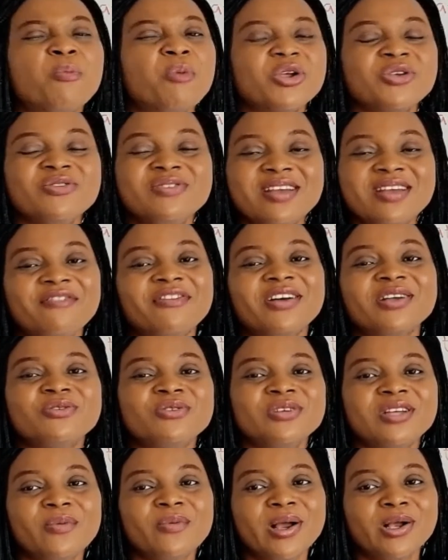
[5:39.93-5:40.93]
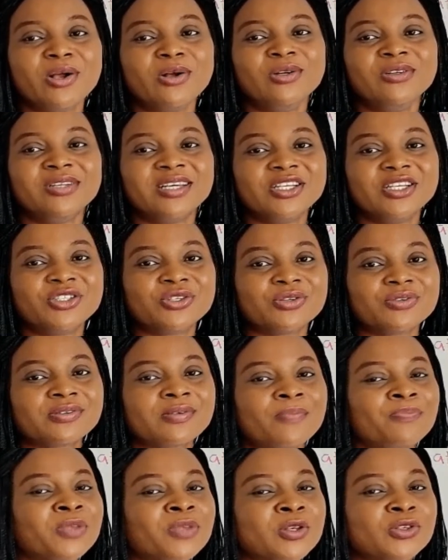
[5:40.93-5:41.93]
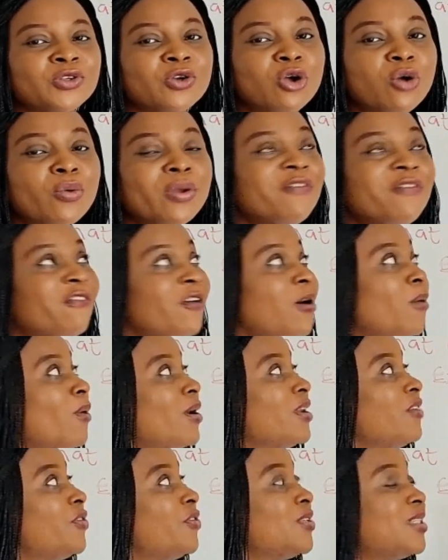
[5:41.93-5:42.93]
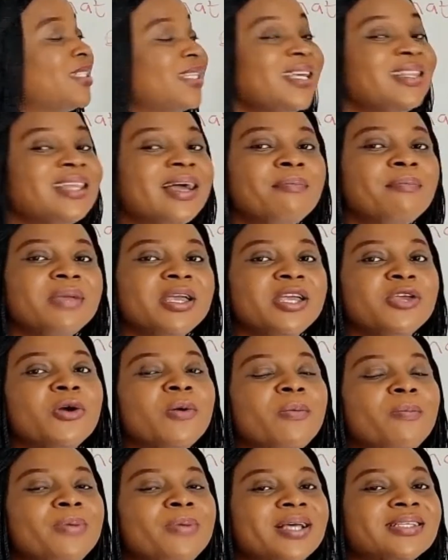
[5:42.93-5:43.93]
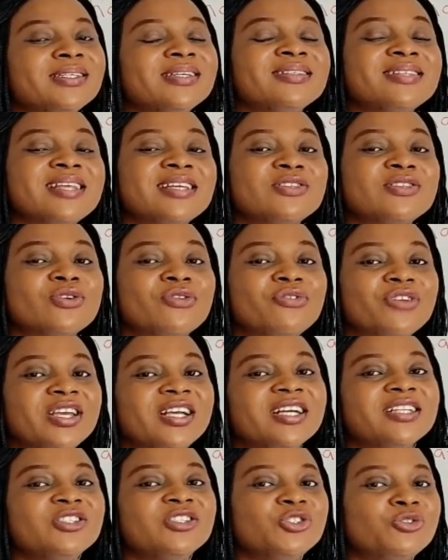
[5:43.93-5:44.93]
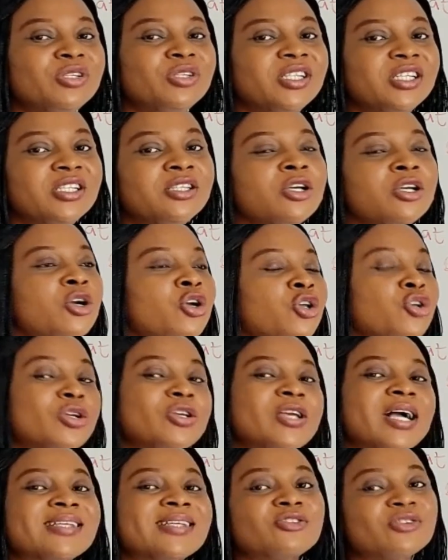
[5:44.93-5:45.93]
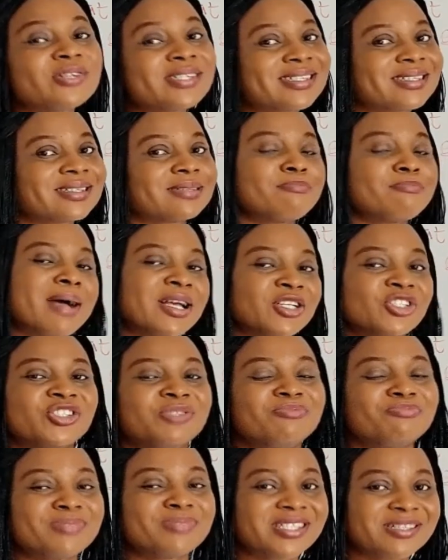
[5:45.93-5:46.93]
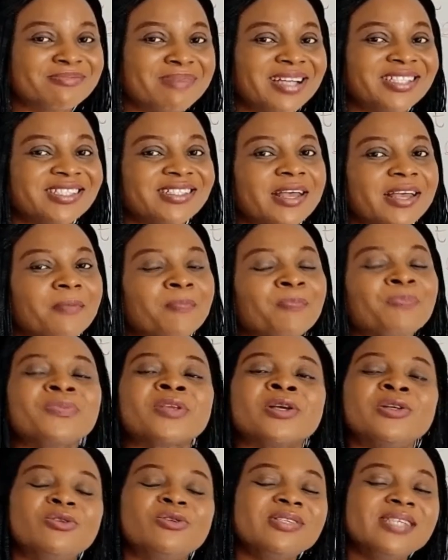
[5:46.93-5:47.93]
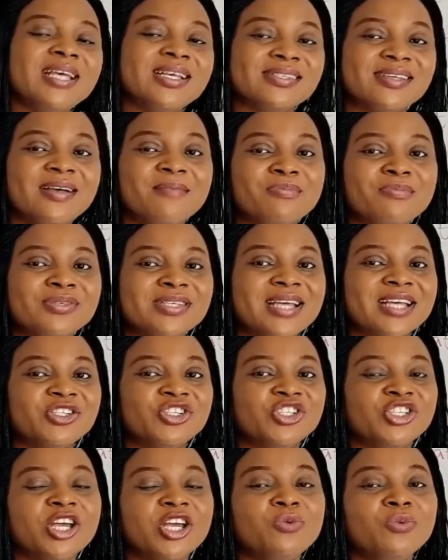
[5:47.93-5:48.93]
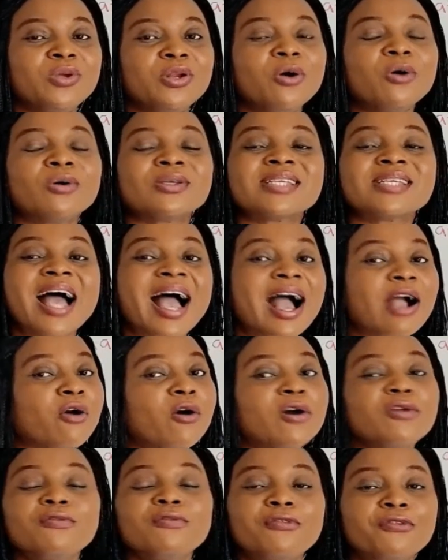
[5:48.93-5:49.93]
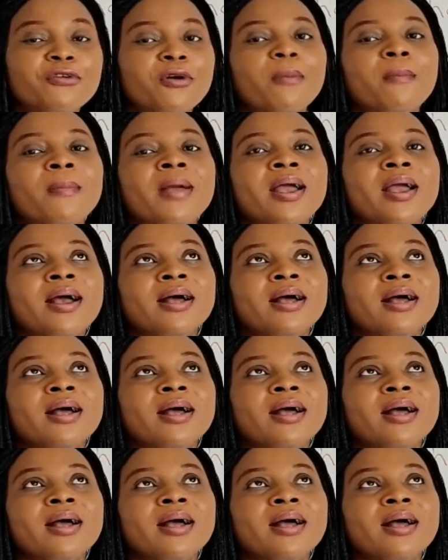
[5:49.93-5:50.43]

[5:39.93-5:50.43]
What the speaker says: but you never knew they were collocations. So going forward, if you see them in your Pearson test of English reading, you can just smash them. Those examples I shared with us are gotten from